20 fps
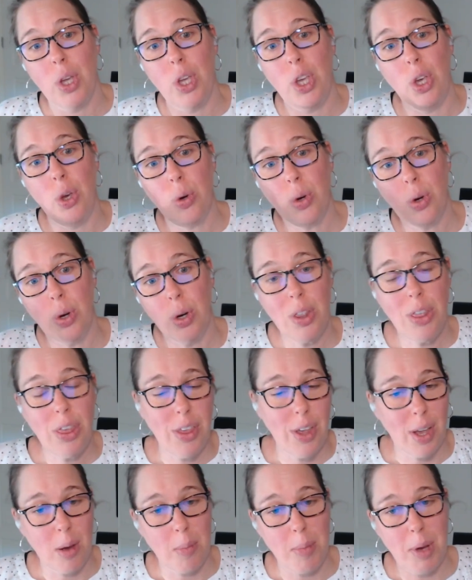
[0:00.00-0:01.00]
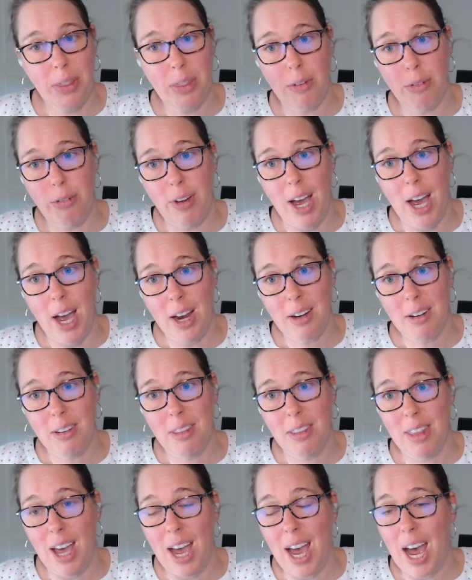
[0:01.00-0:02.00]
you could think about the
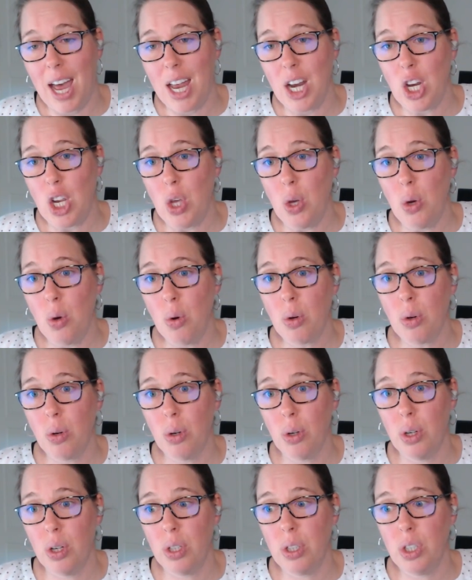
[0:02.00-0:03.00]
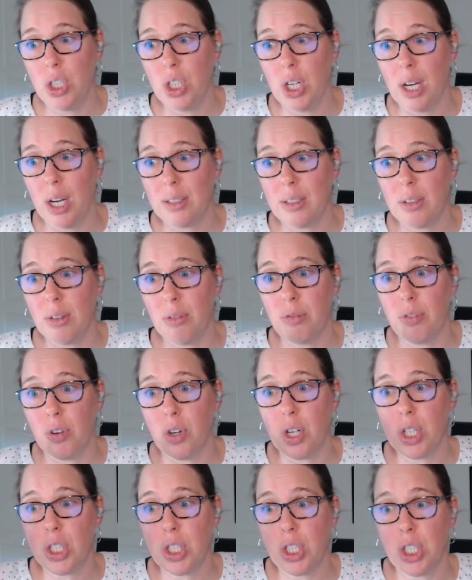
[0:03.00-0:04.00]
fact that you could just
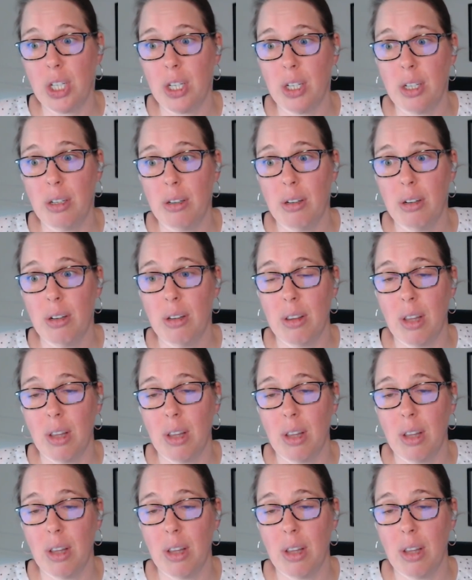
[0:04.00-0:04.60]
version